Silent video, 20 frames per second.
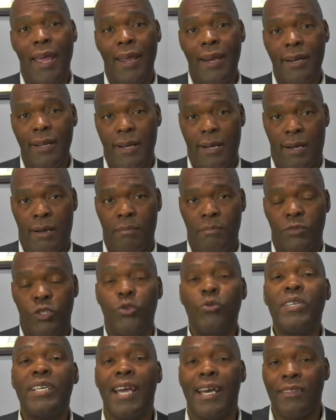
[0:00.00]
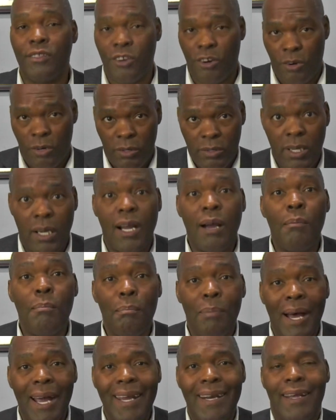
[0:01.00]
income together, the
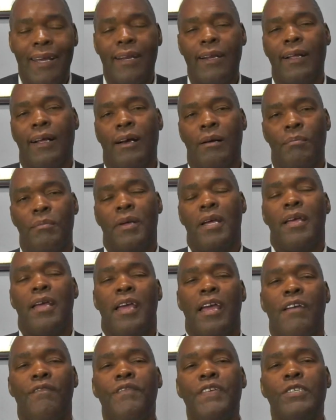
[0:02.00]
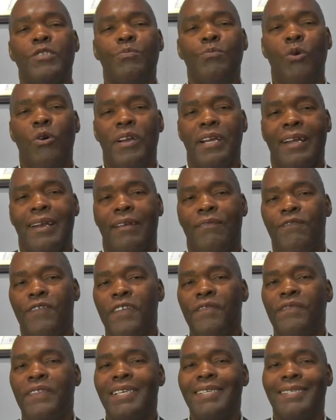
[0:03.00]
combined income, if it's more than
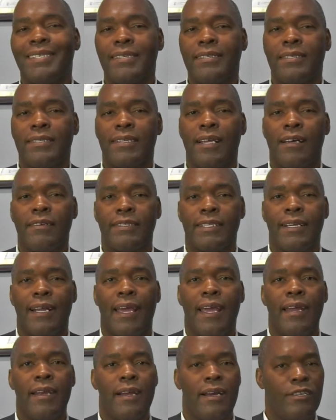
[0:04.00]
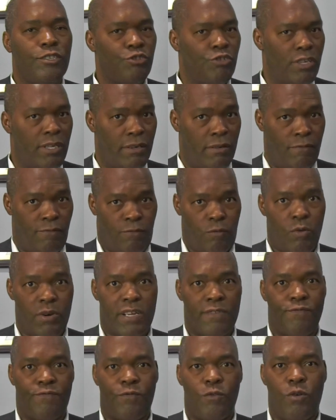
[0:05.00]

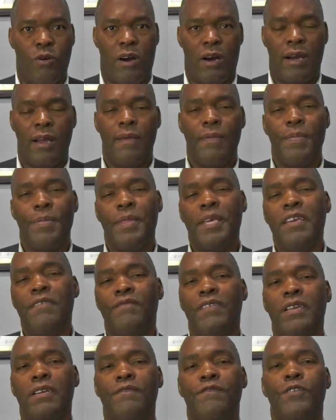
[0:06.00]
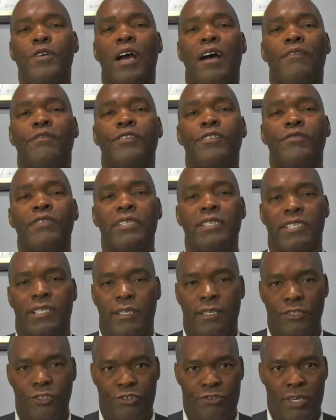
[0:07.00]
56,844, even if you have 3
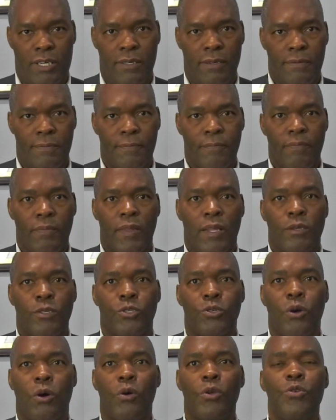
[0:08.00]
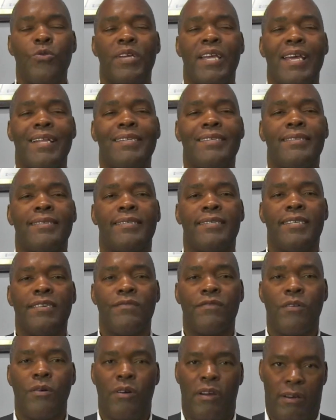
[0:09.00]
children, so you get
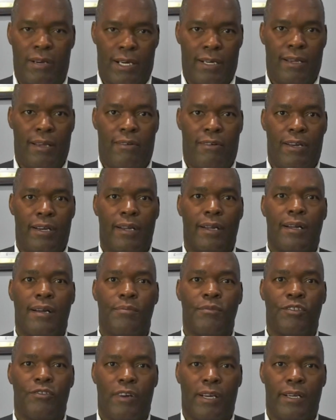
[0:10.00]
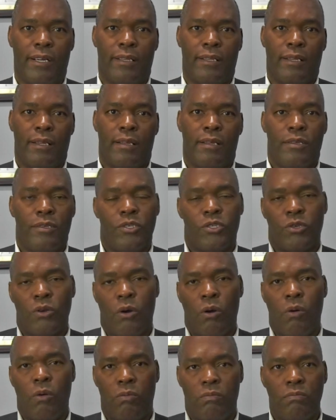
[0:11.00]
0 earned income credit.
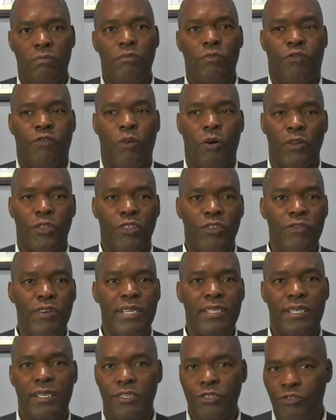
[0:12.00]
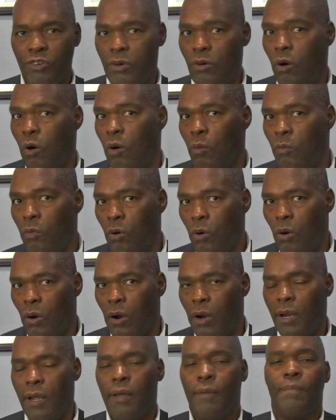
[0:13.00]
So for 3 children or
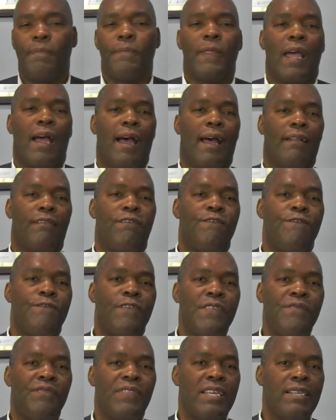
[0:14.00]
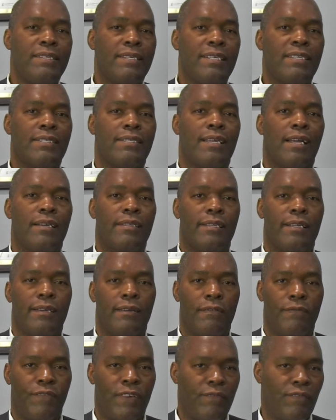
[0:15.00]
more at
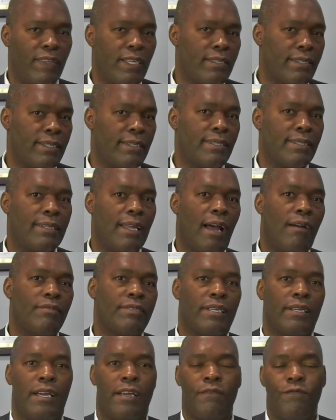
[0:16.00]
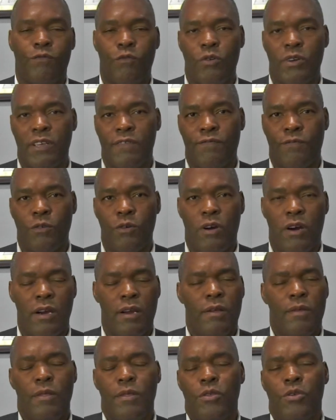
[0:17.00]
56,844,
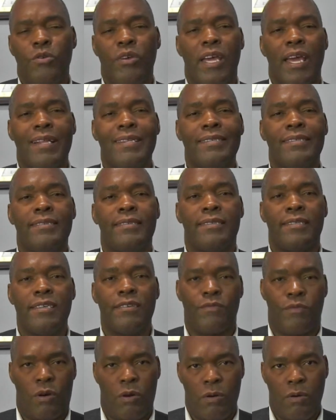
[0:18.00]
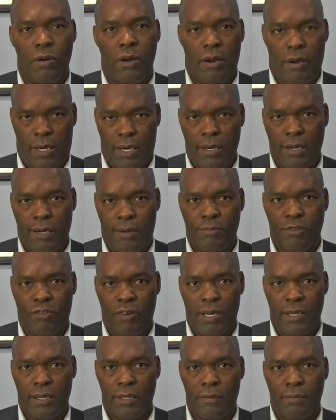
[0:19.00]
you get 0 earned income
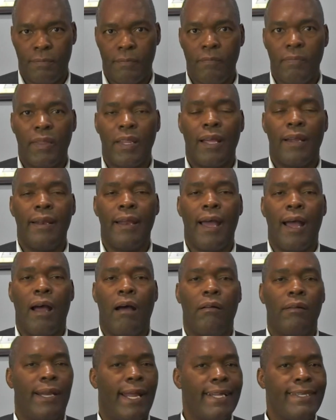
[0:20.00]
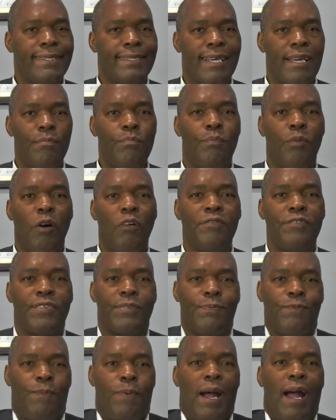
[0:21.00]
credit. Now, let's say
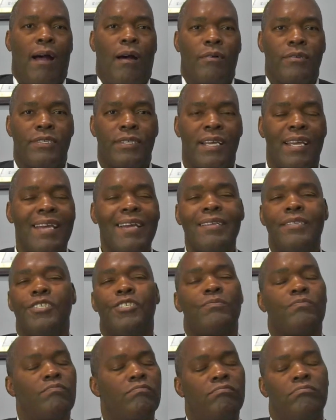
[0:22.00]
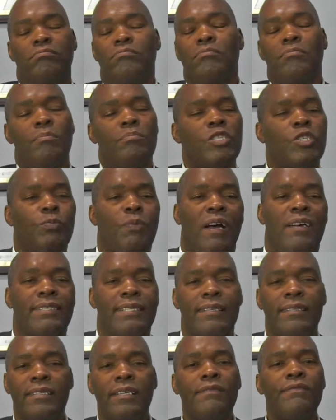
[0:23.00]
each spouse
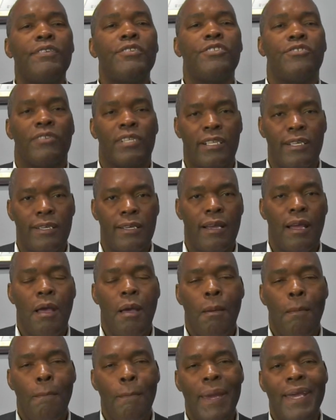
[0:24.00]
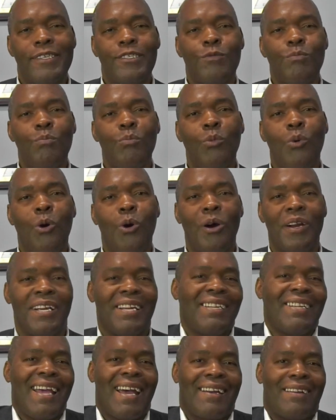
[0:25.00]
individually makes more
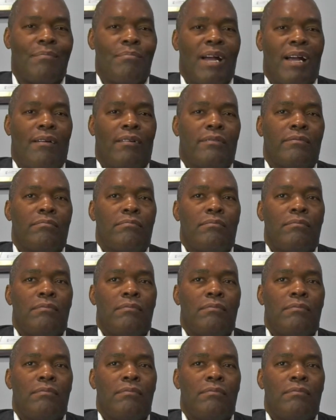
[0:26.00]
than that amount.